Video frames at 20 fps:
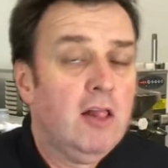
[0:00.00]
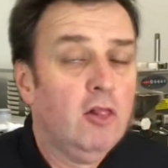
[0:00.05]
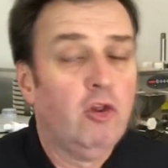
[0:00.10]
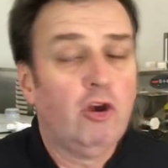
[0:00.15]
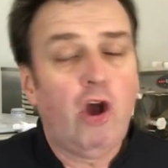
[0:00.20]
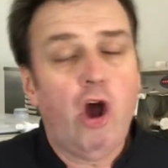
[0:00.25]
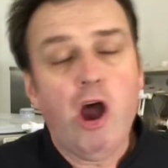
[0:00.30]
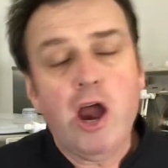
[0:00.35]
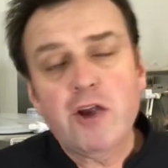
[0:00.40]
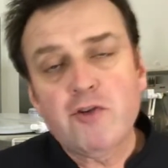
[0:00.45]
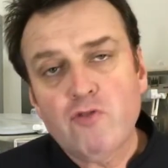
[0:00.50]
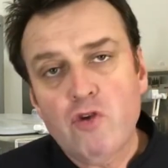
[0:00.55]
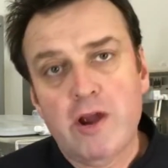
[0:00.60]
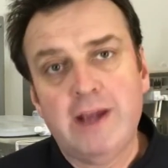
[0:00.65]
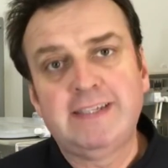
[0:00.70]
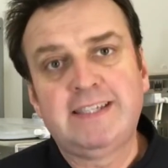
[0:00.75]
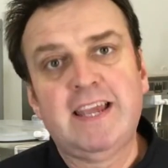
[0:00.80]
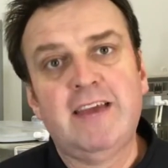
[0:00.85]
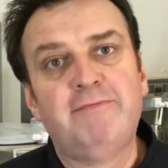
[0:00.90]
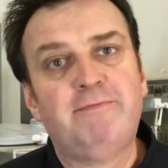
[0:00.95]
Look,
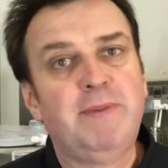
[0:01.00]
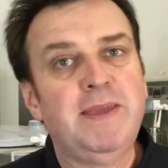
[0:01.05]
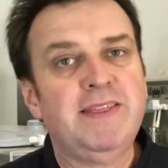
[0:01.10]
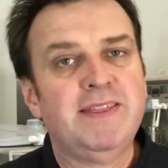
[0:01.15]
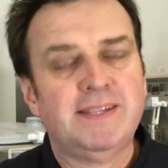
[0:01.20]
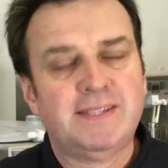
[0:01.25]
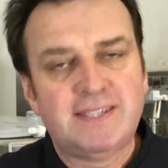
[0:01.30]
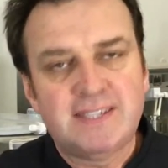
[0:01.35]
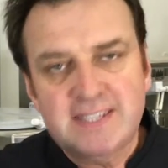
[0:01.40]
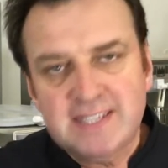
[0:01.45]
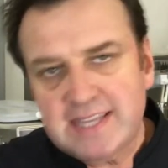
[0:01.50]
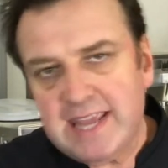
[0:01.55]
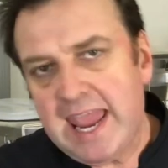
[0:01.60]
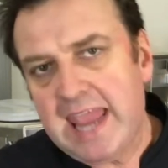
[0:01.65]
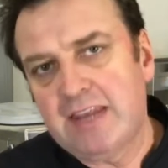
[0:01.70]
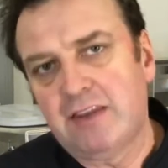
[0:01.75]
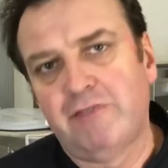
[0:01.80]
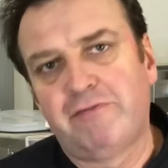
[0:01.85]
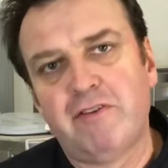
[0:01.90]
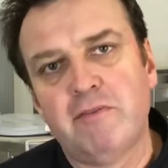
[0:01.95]
iRice have been the
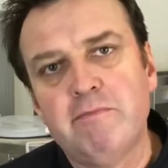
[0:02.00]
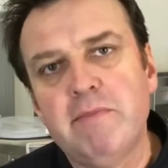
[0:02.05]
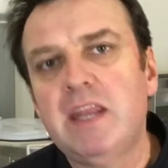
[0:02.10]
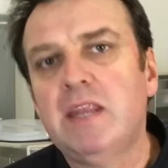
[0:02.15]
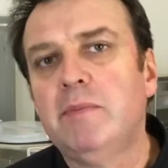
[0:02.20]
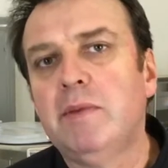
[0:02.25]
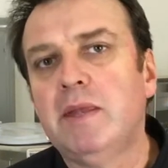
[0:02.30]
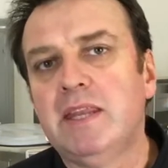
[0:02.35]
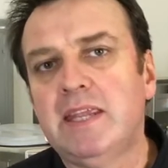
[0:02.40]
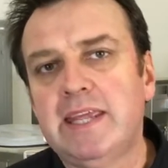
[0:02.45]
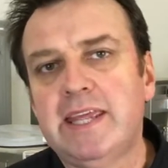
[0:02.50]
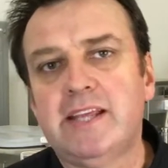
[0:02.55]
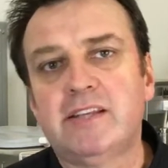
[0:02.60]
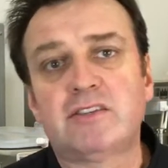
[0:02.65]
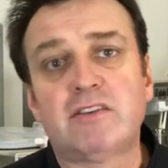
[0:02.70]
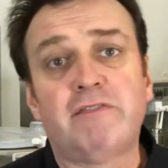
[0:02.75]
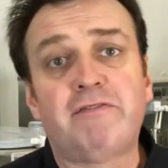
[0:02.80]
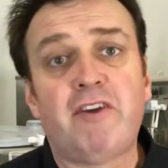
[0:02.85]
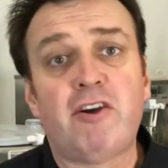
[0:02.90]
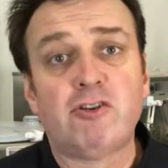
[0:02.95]
standard for many, many
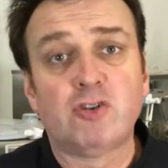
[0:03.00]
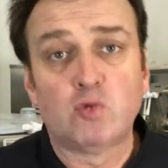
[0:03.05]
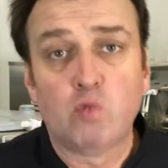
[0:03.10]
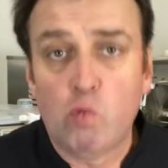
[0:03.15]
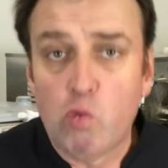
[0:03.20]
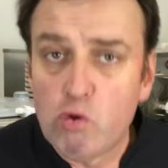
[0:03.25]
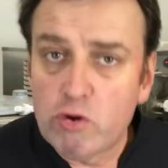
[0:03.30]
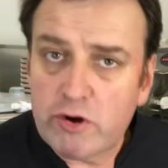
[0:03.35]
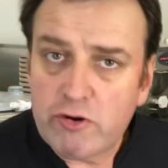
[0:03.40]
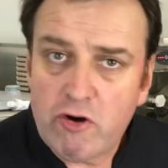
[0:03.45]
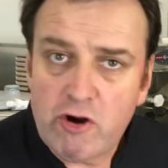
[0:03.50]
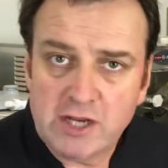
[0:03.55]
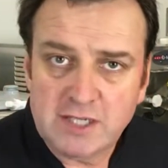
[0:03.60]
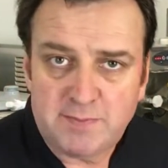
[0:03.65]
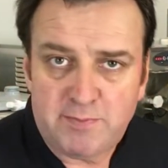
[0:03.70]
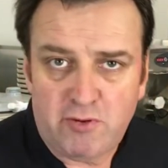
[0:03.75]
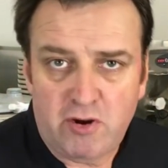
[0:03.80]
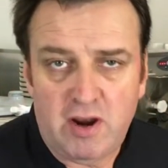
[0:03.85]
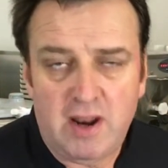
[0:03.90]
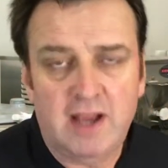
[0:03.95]
years so far as water
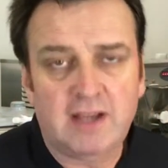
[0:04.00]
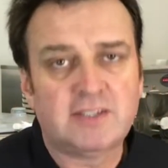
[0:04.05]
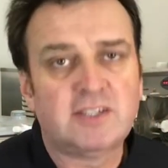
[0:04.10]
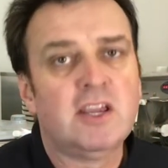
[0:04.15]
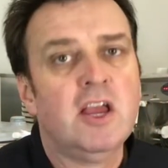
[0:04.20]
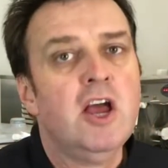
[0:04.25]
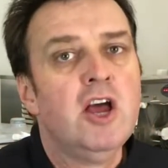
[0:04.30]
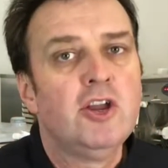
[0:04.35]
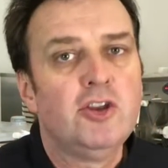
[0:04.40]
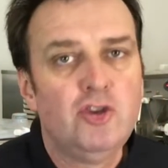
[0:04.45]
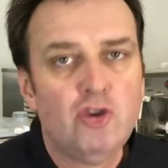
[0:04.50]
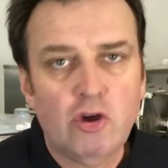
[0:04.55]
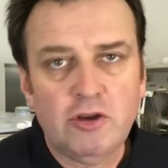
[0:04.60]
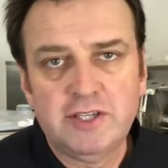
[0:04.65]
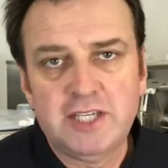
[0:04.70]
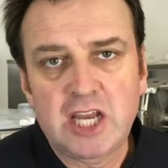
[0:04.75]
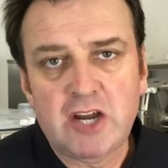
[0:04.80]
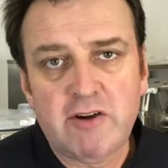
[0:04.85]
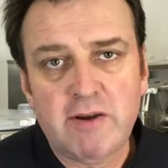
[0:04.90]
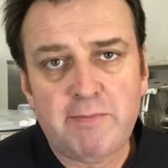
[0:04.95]
ice products,
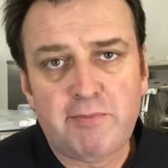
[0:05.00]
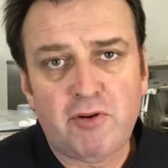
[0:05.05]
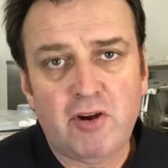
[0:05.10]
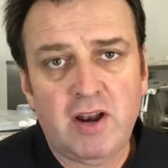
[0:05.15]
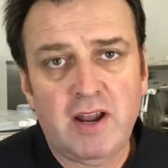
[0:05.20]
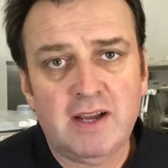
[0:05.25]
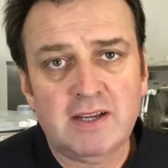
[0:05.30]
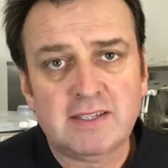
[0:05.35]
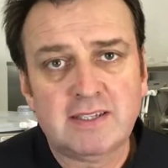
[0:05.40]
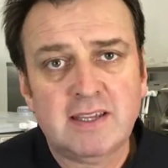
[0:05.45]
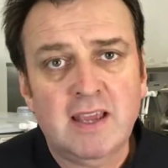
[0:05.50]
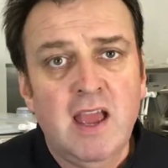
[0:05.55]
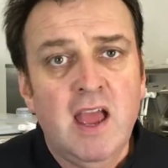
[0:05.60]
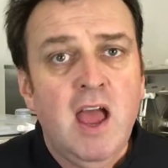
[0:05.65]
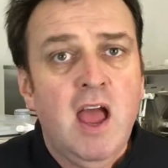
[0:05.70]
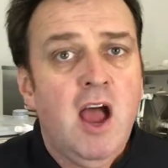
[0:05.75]
non-dairy products.